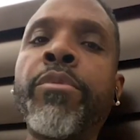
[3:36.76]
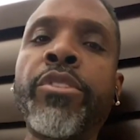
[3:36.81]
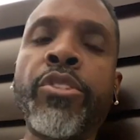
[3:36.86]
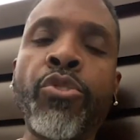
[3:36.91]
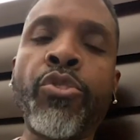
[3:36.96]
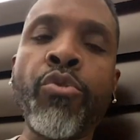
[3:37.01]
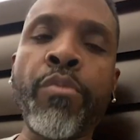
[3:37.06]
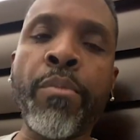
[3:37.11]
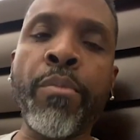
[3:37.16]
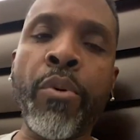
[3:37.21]
that
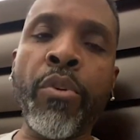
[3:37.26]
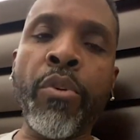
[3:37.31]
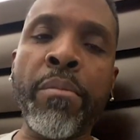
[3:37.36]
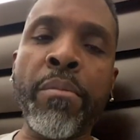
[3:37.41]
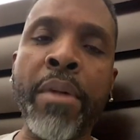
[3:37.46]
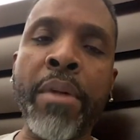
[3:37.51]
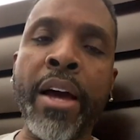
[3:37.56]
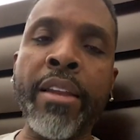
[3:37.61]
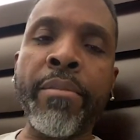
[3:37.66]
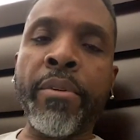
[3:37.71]
was the Super
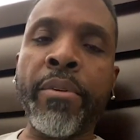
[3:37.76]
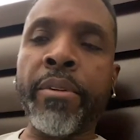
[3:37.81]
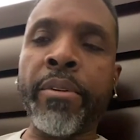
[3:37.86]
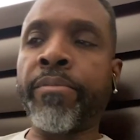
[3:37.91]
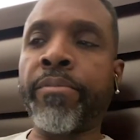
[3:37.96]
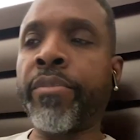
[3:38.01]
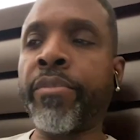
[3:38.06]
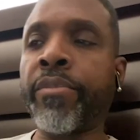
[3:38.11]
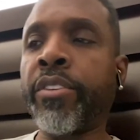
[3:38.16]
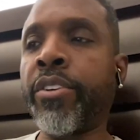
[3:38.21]
Bowl of
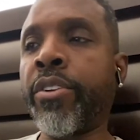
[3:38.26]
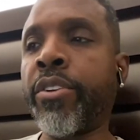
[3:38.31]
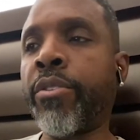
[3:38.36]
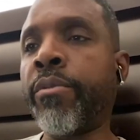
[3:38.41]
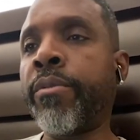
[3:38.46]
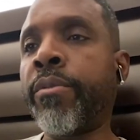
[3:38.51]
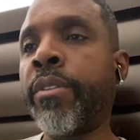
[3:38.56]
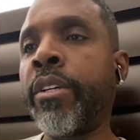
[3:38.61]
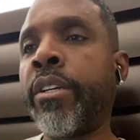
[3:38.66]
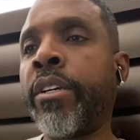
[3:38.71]
bodybuilding. You
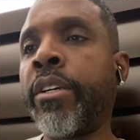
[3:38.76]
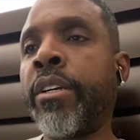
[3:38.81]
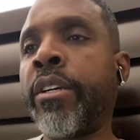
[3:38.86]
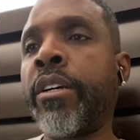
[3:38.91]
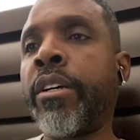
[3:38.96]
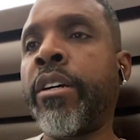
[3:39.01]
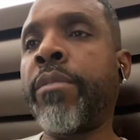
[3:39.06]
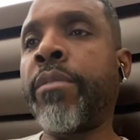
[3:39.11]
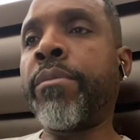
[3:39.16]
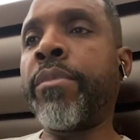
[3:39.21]
know,
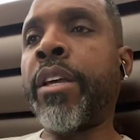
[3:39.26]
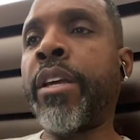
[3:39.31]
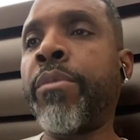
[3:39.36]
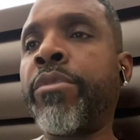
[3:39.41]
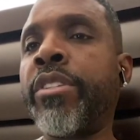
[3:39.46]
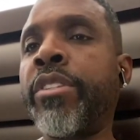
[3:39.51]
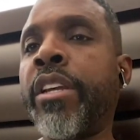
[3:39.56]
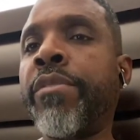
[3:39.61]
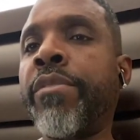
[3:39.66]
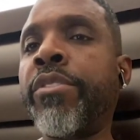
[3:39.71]
um,
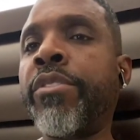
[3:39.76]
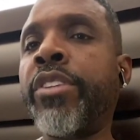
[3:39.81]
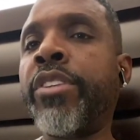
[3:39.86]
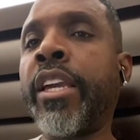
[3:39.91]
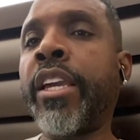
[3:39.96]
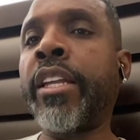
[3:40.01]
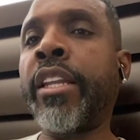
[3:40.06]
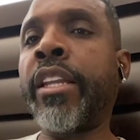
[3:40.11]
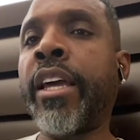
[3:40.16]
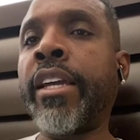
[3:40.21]
that was never
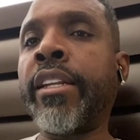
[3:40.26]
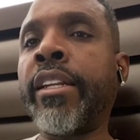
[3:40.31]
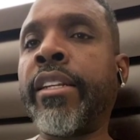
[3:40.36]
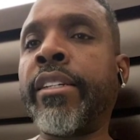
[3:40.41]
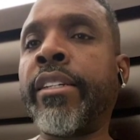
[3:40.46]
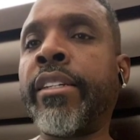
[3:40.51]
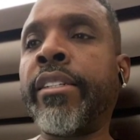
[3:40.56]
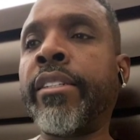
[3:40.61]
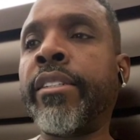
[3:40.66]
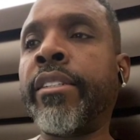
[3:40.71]
taken
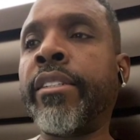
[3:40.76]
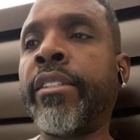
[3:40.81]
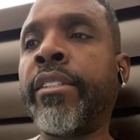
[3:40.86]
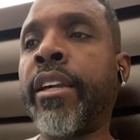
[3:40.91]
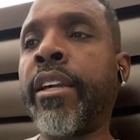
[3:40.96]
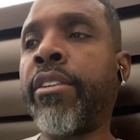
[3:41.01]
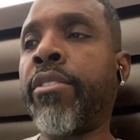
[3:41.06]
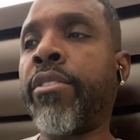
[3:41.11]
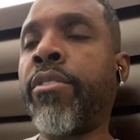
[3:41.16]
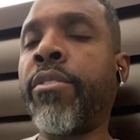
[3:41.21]
lightly
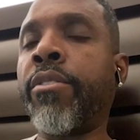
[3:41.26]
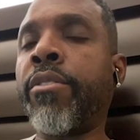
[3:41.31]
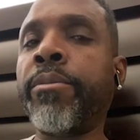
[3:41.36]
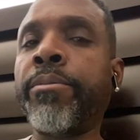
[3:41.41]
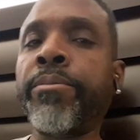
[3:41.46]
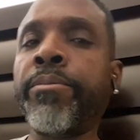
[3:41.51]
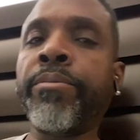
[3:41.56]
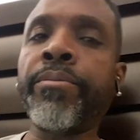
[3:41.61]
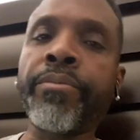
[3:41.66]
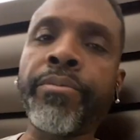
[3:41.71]
at
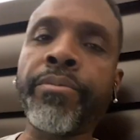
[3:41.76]
all.